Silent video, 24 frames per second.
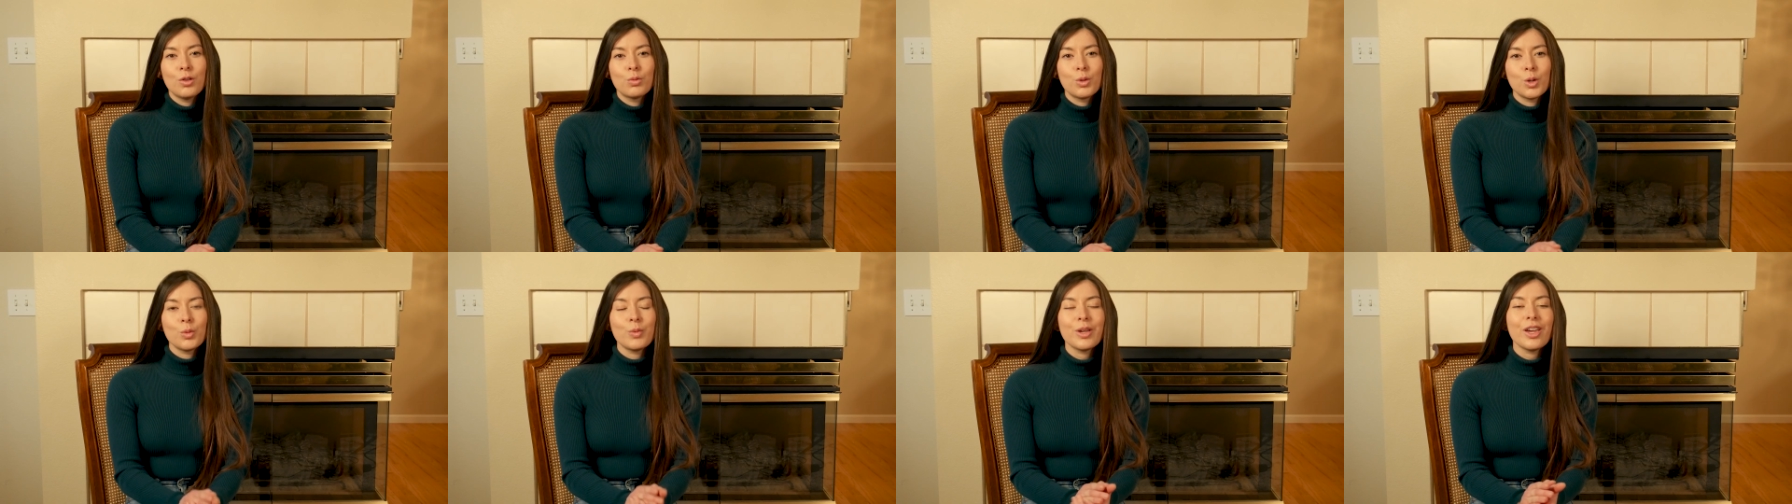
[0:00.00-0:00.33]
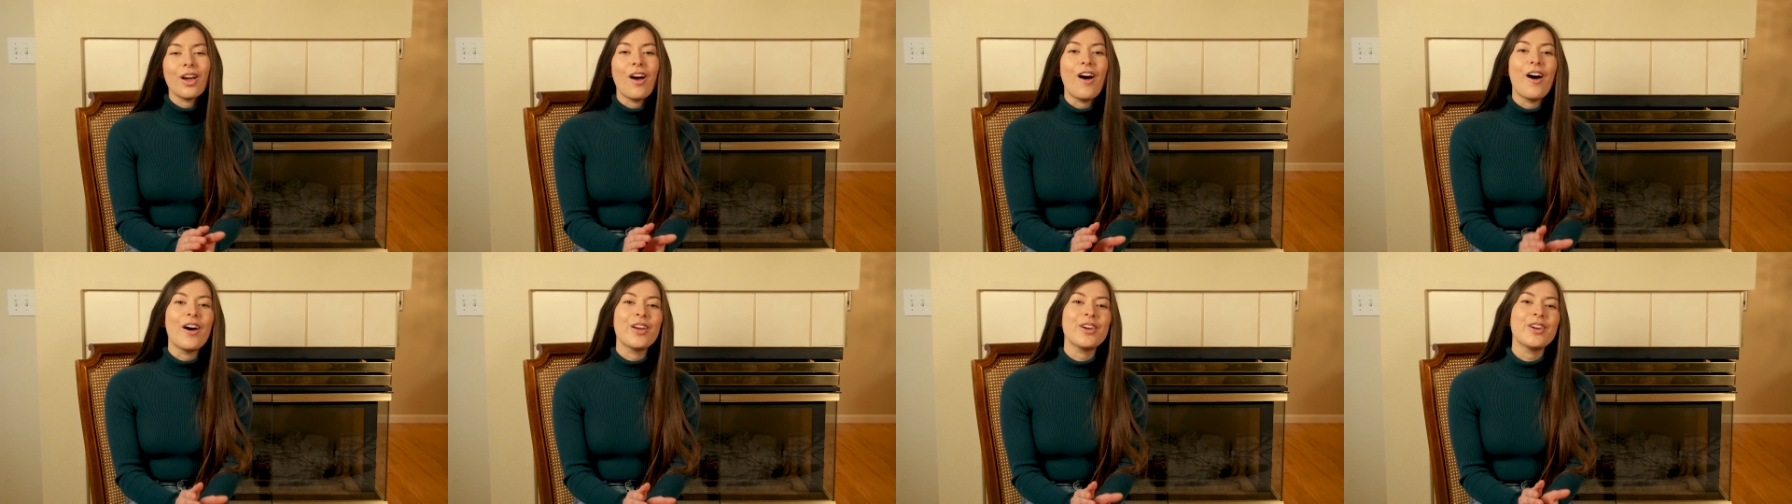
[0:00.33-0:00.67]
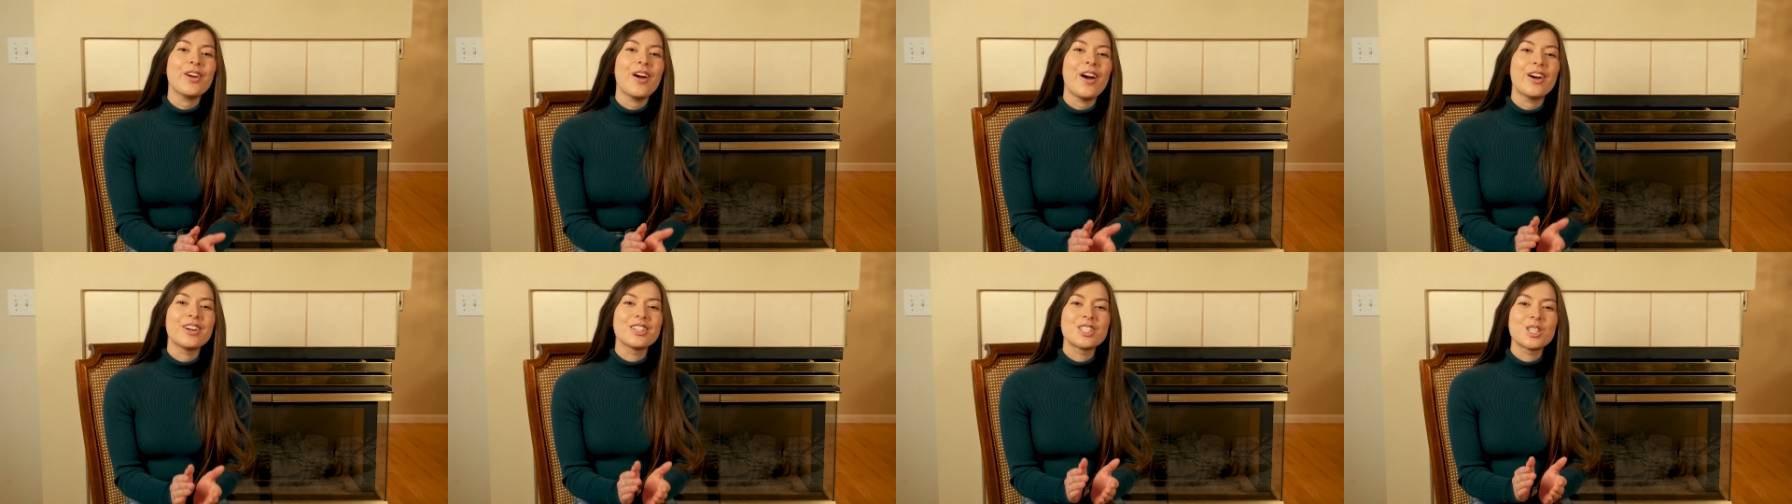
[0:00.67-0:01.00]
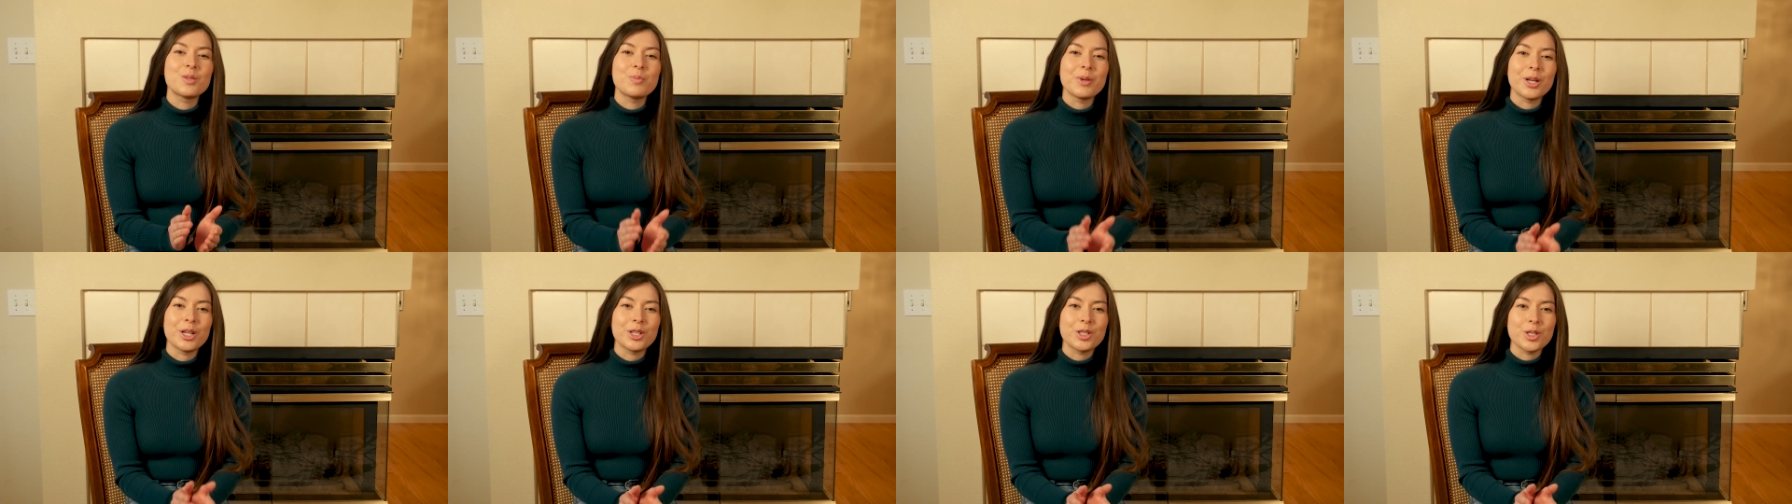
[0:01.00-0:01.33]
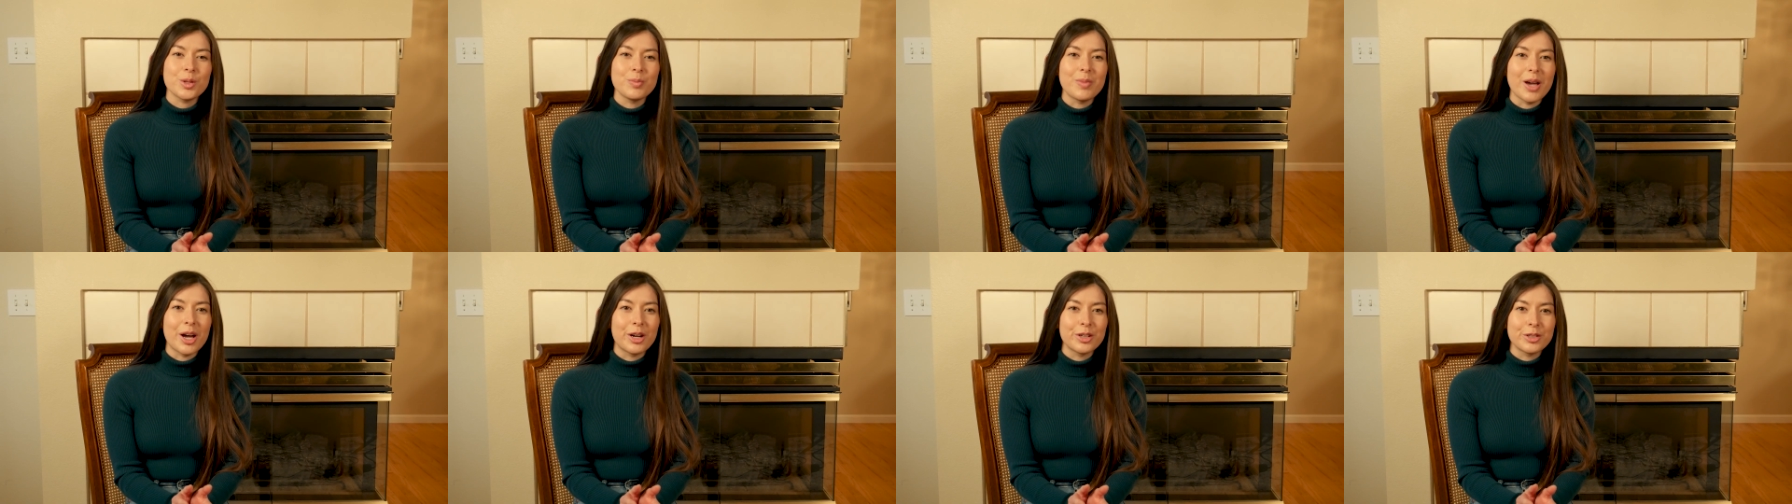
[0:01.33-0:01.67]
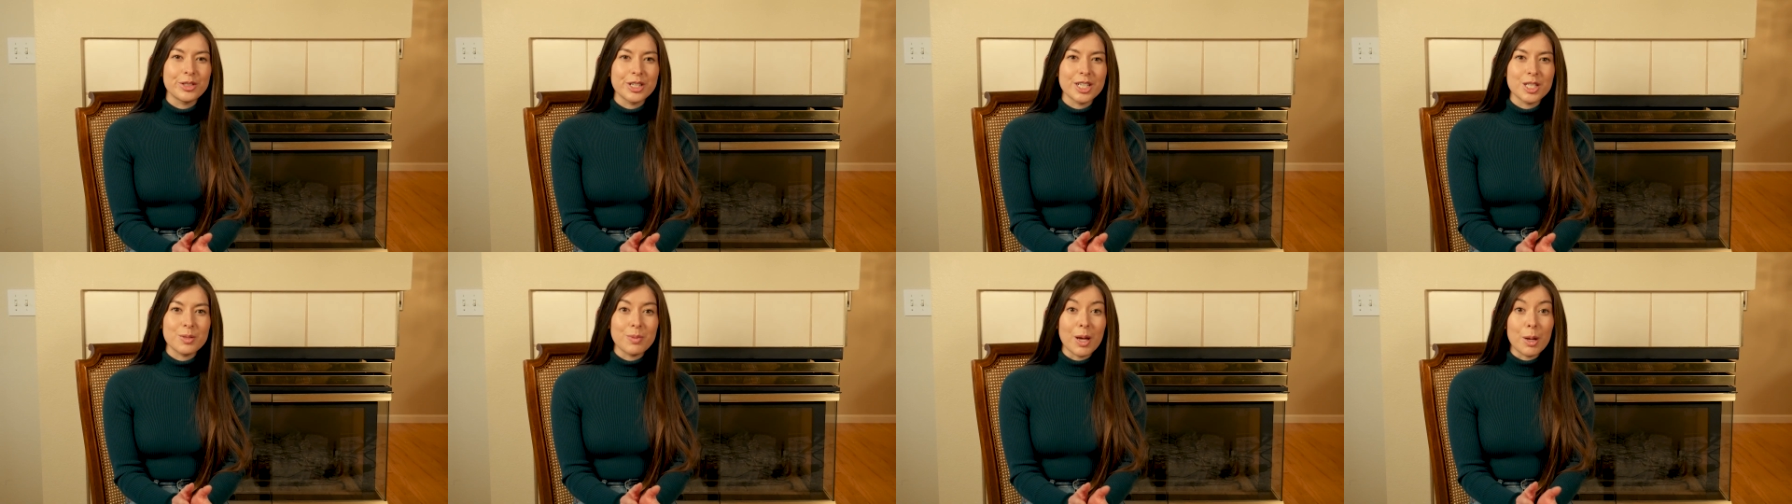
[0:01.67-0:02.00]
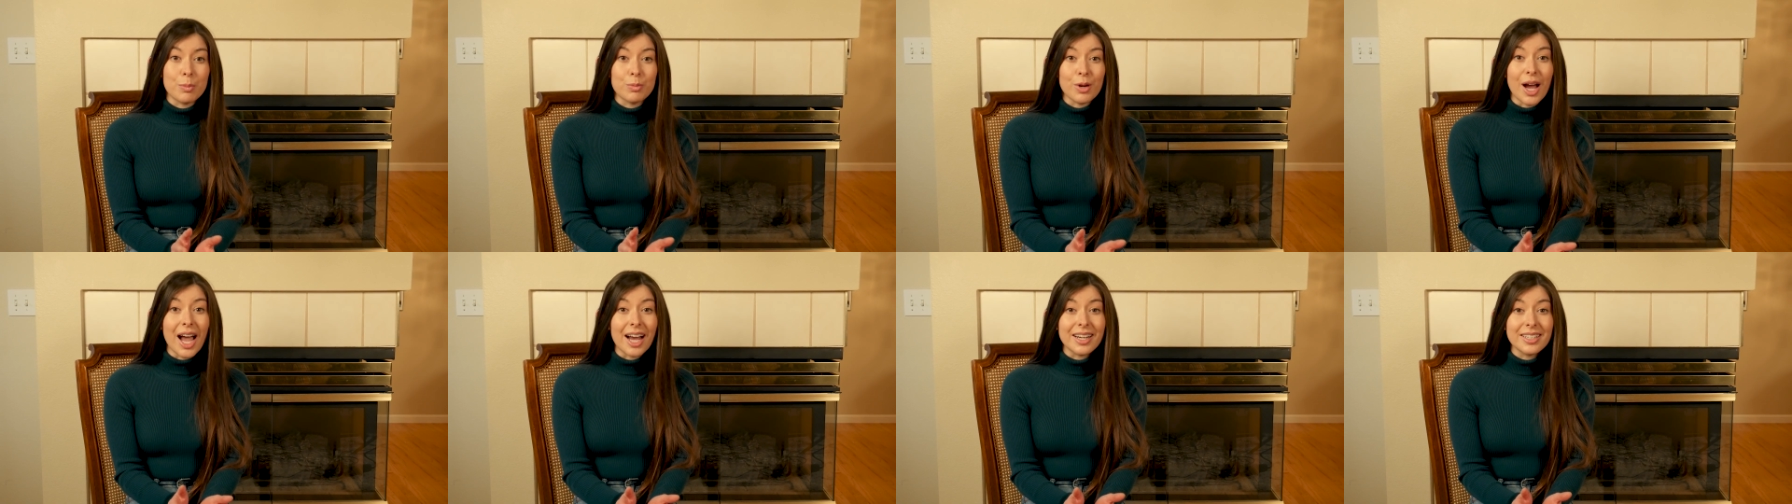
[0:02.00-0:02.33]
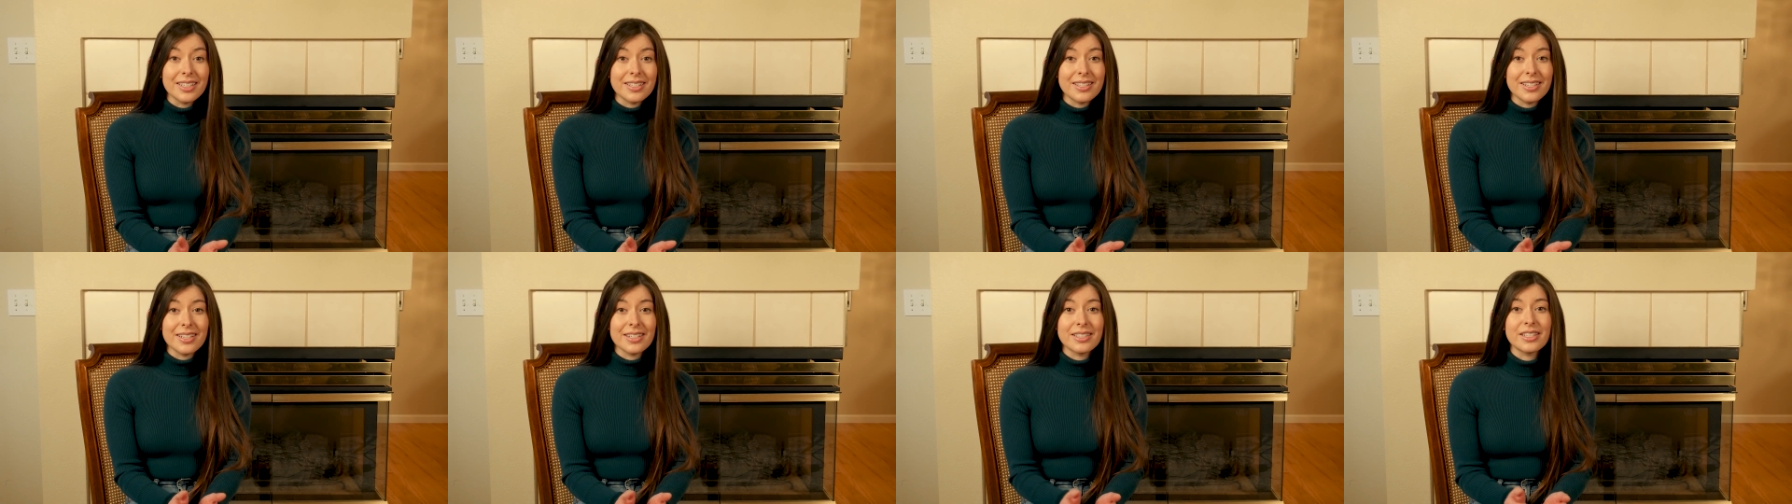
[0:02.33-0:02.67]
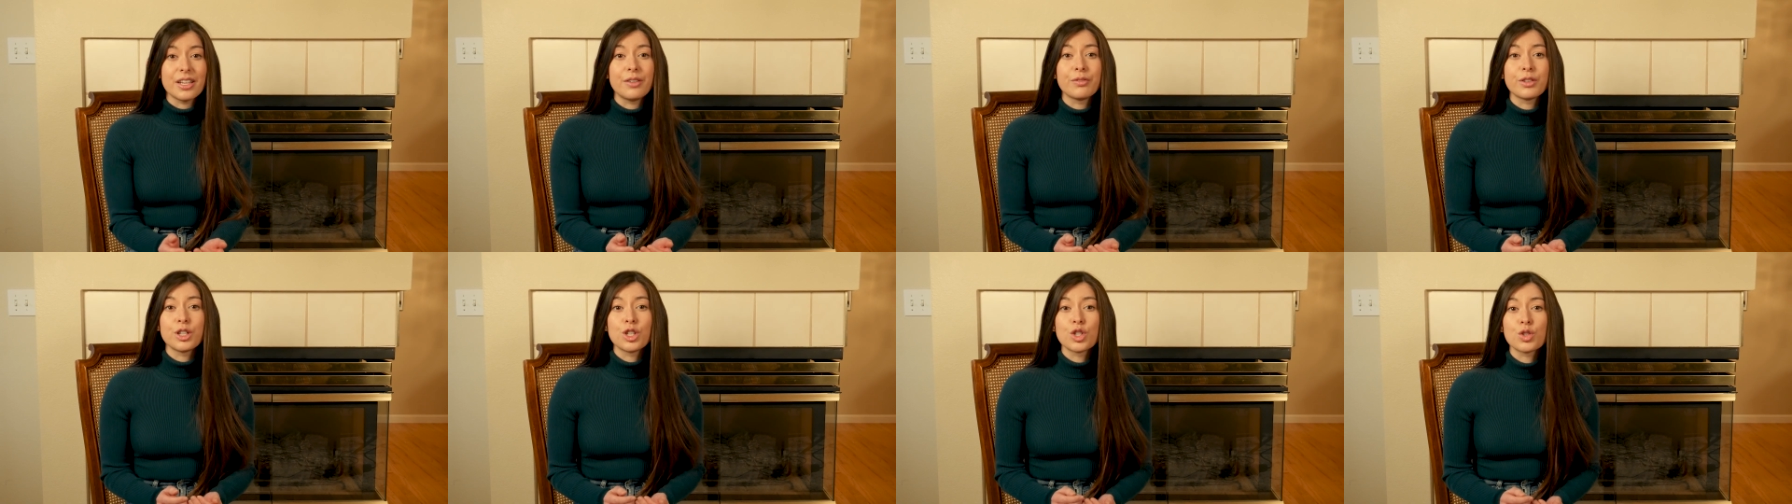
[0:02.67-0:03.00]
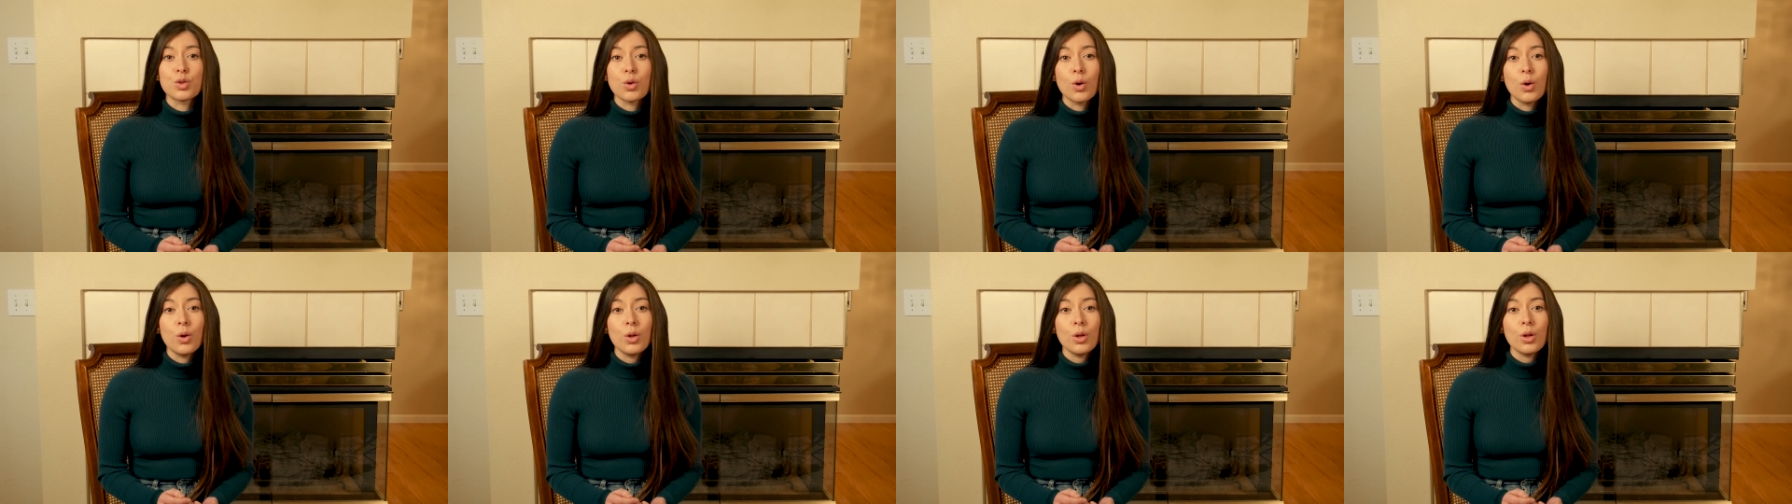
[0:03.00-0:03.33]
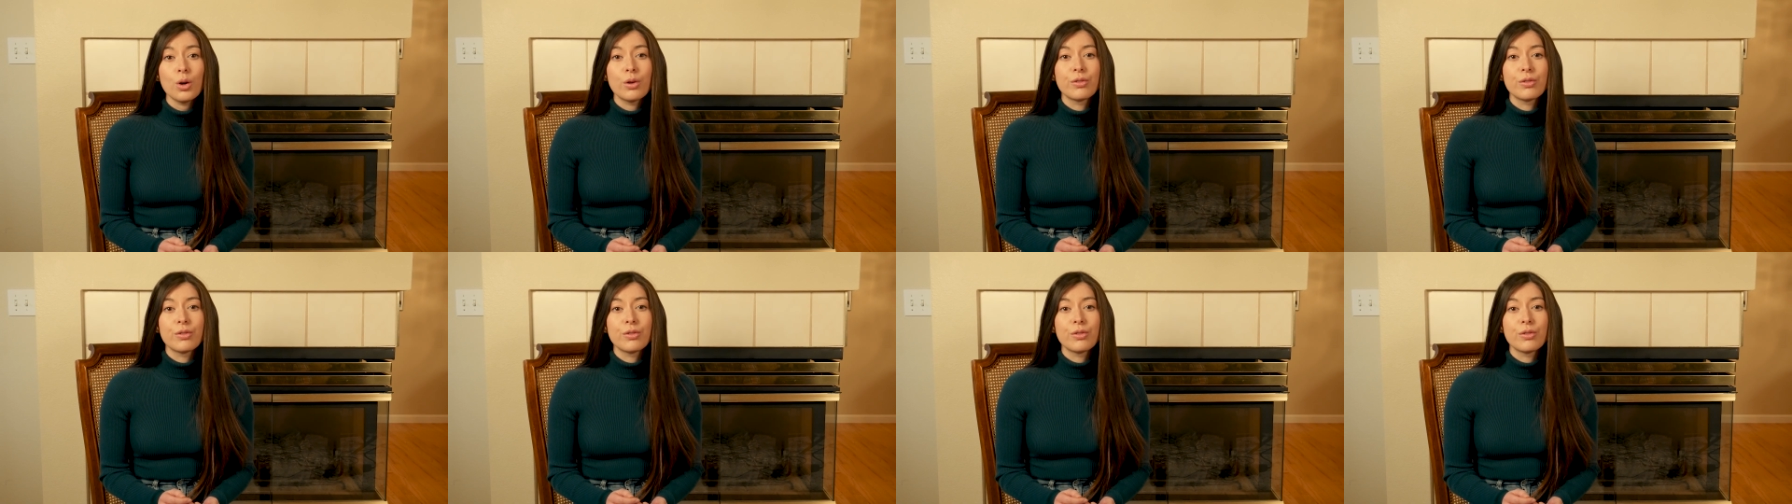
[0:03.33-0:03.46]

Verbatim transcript: When we honor our spiritual boundaries by practicing self-control